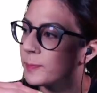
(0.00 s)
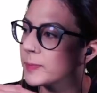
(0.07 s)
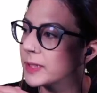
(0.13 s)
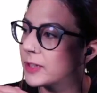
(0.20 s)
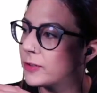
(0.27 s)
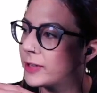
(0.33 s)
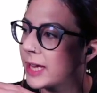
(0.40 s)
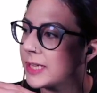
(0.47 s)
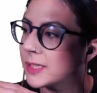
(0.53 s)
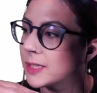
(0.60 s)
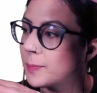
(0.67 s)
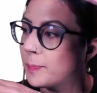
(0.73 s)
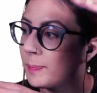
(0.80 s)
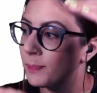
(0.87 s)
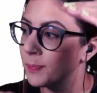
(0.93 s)
creates
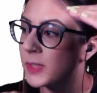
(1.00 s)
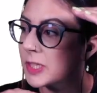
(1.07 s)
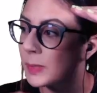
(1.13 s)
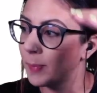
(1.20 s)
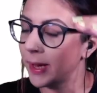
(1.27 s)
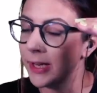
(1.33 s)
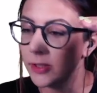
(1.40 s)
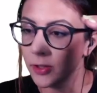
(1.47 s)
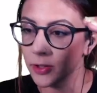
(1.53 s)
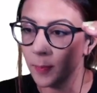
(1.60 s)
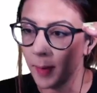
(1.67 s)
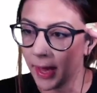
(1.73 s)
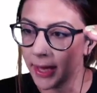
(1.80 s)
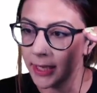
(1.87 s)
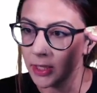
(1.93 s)
the space on the
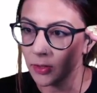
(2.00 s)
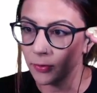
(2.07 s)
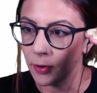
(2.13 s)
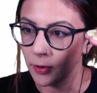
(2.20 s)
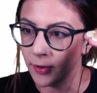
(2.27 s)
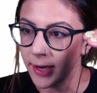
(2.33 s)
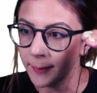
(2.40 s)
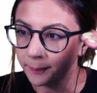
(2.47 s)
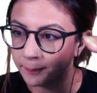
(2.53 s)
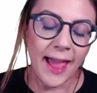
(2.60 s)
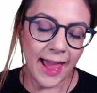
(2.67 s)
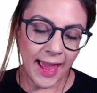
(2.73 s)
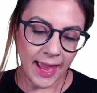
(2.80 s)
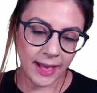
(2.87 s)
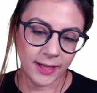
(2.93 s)
page for it.
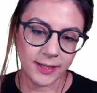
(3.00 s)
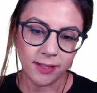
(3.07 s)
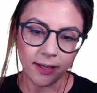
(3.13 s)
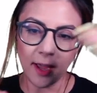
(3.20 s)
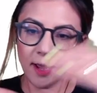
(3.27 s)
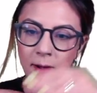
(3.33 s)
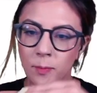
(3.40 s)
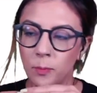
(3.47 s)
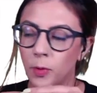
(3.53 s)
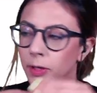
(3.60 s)
And what it